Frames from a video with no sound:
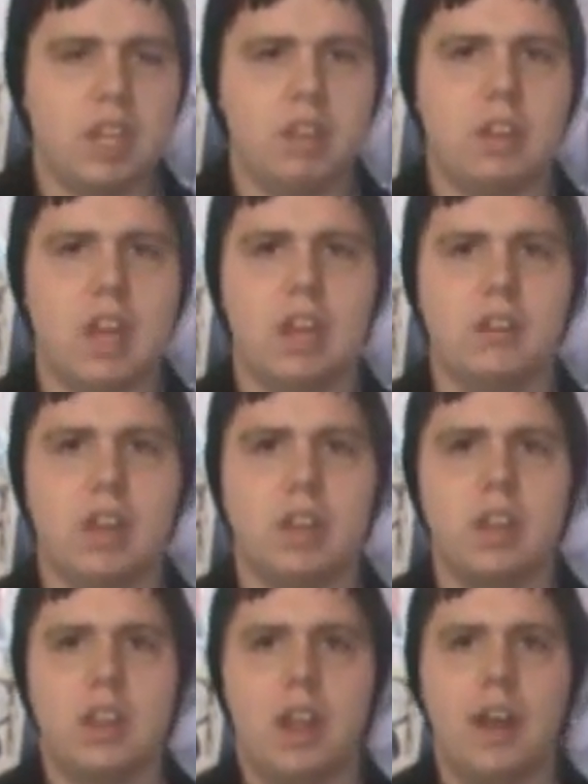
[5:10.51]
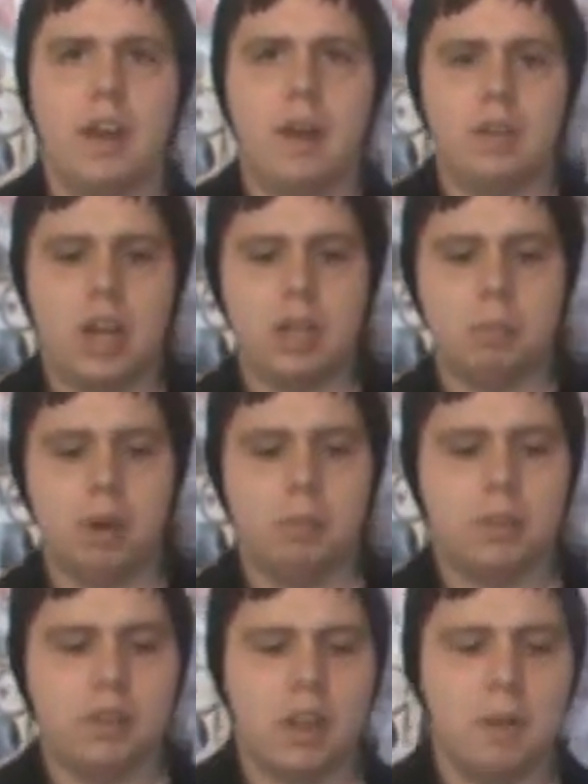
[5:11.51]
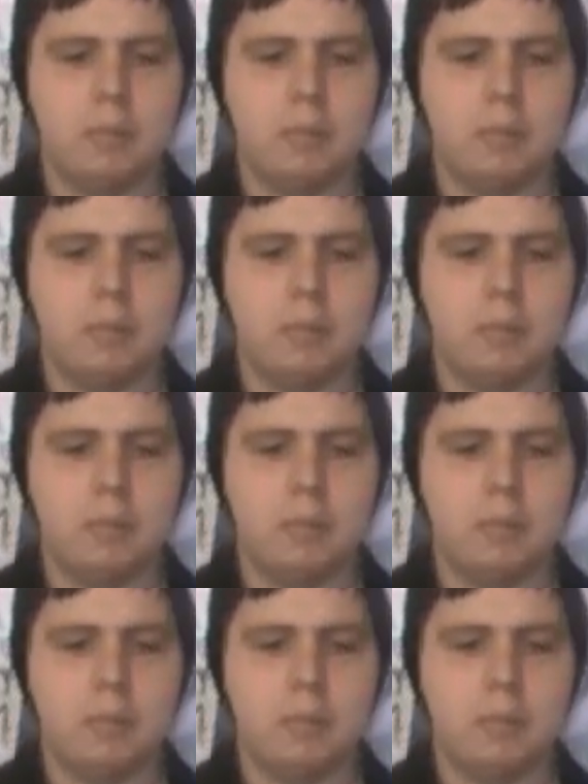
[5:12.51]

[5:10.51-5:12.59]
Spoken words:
they kind of had a problem.